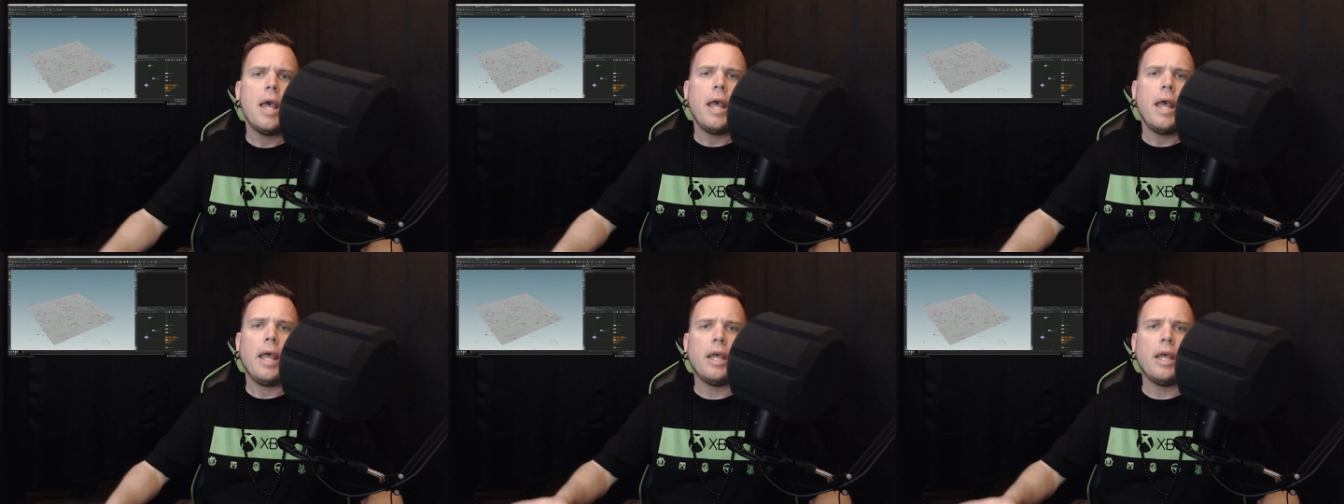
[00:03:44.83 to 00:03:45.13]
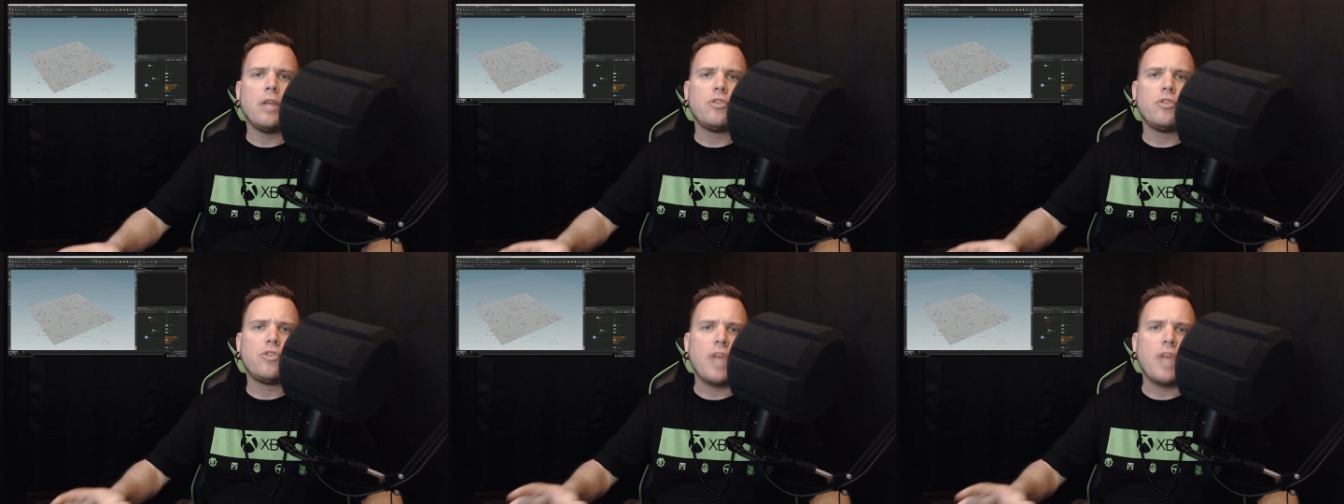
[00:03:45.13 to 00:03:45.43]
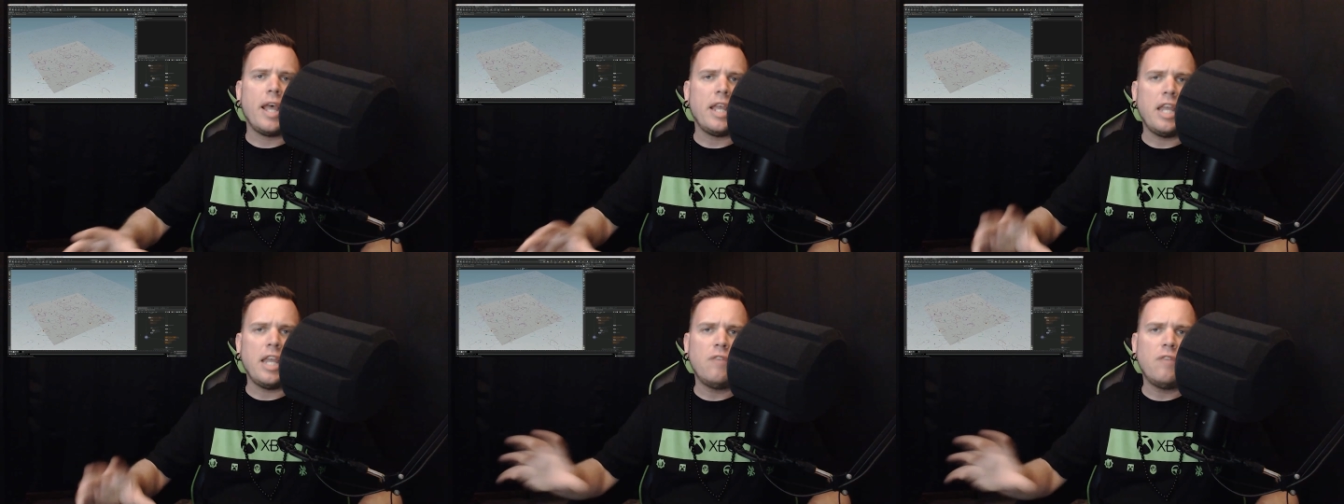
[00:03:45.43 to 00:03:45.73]
is
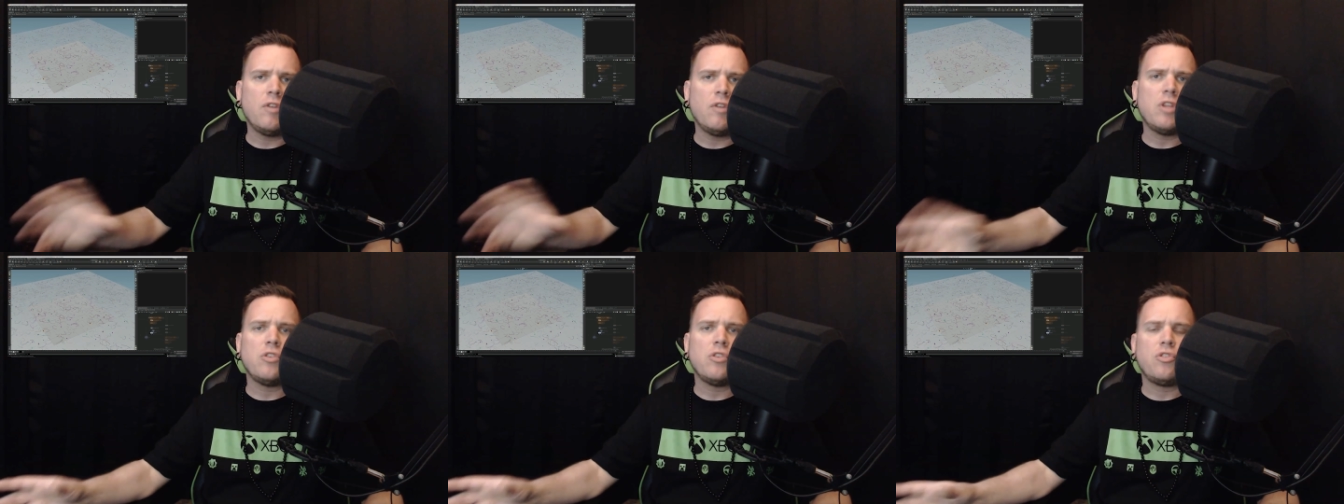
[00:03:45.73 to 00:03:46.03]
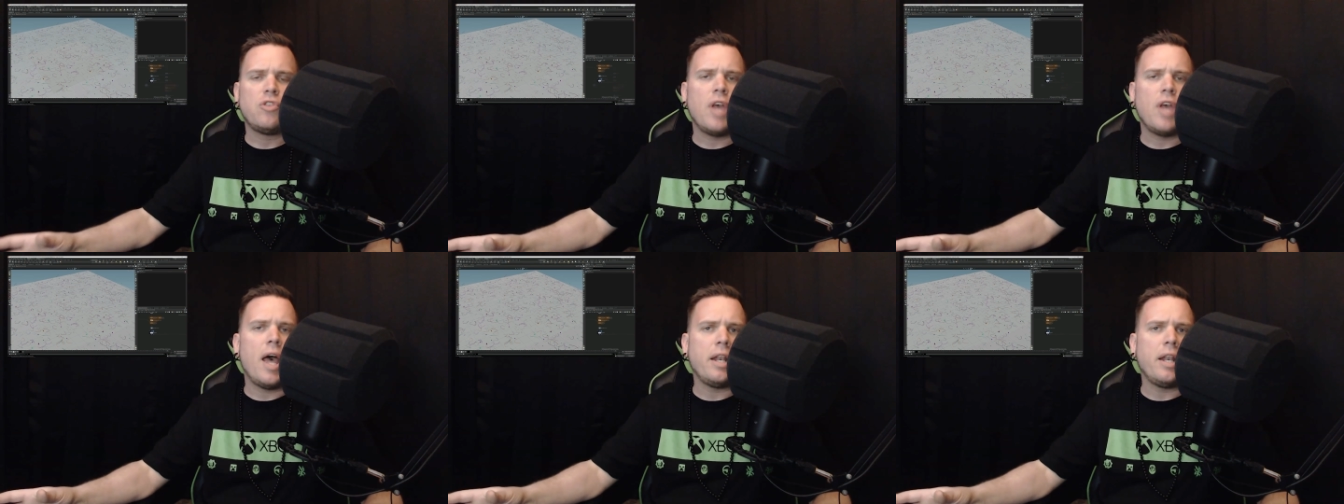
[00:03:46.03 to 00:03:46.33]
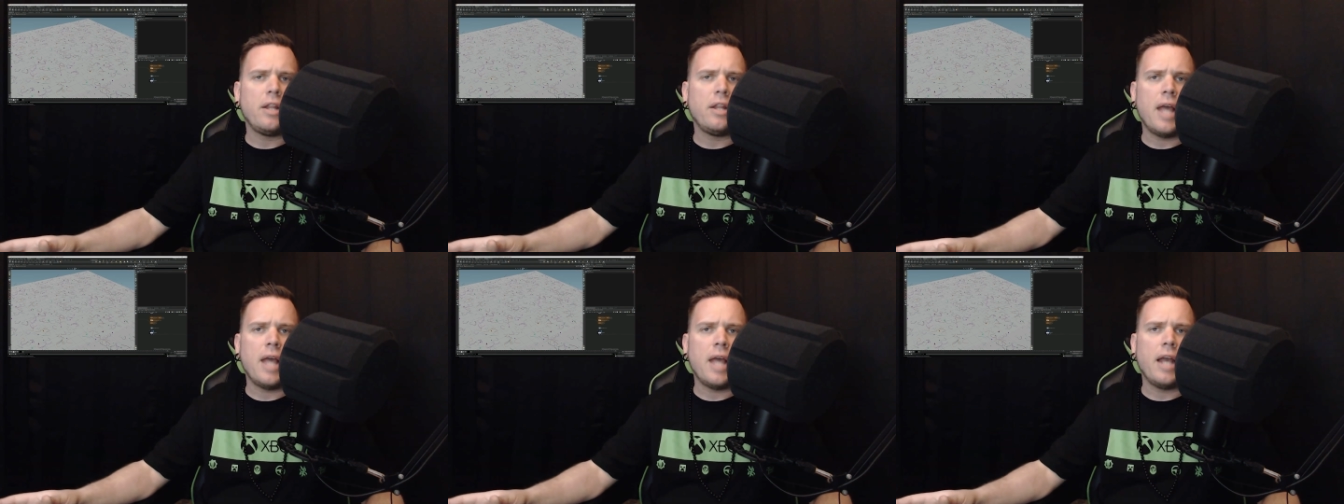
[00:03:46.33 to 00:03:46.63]
they even
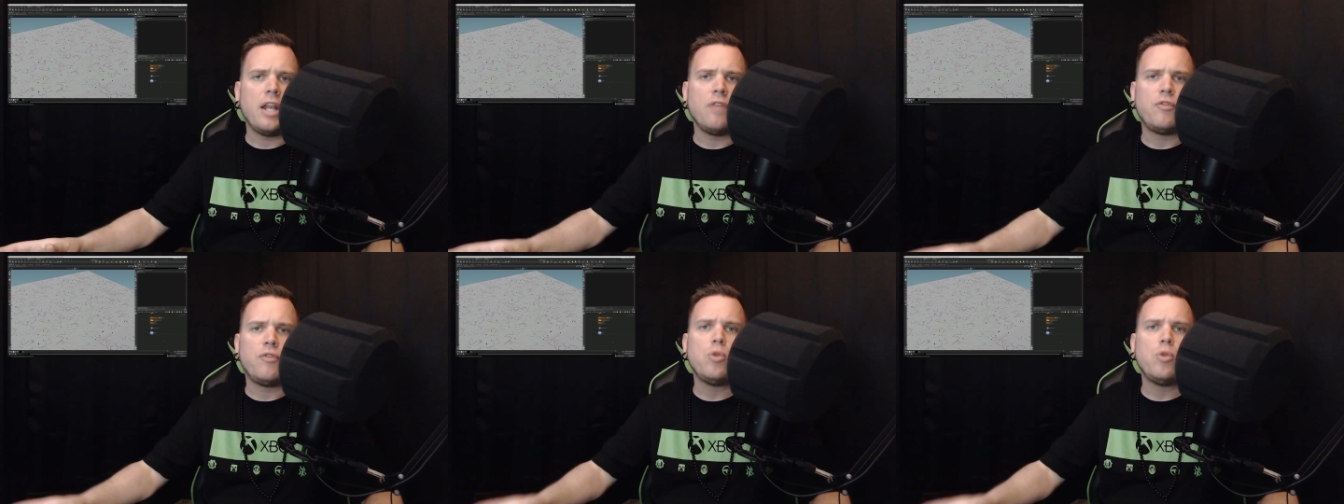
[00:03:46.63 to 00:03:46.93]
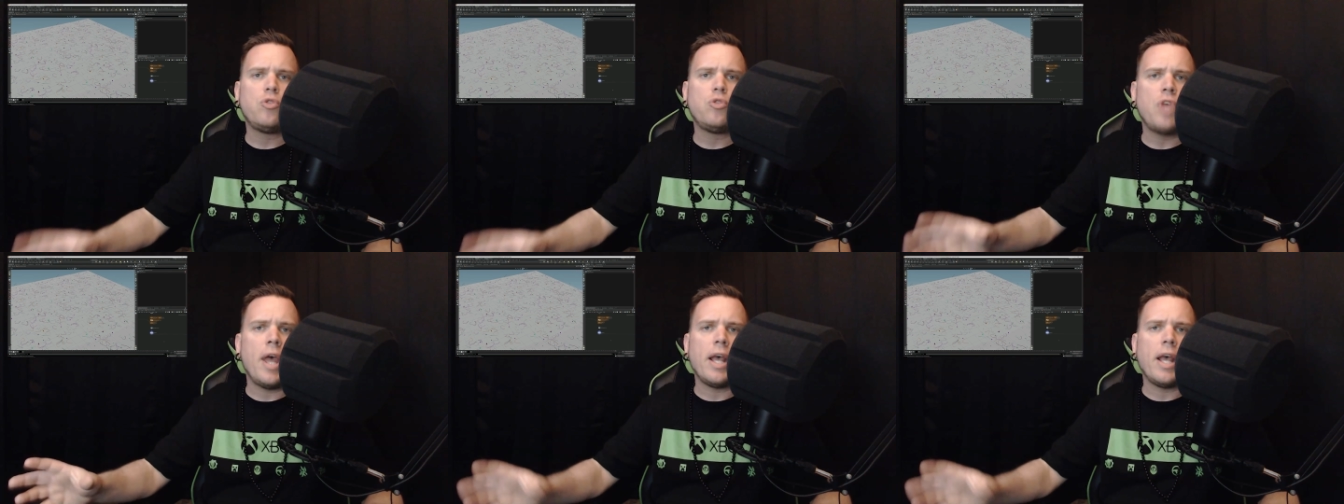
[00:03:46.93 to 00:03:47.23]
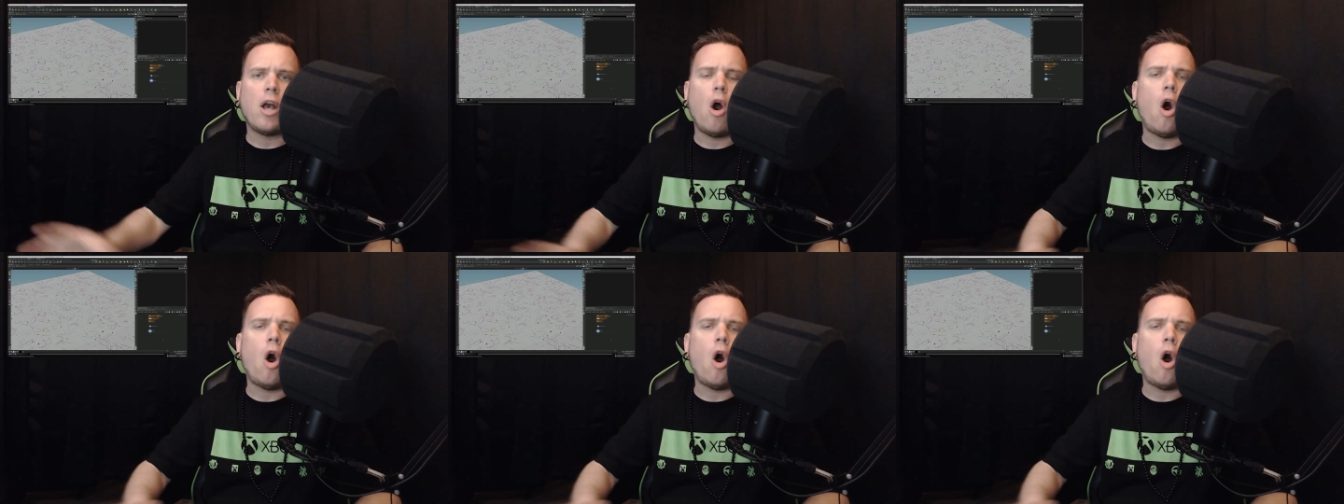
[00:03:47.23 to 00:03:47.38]
said that if you take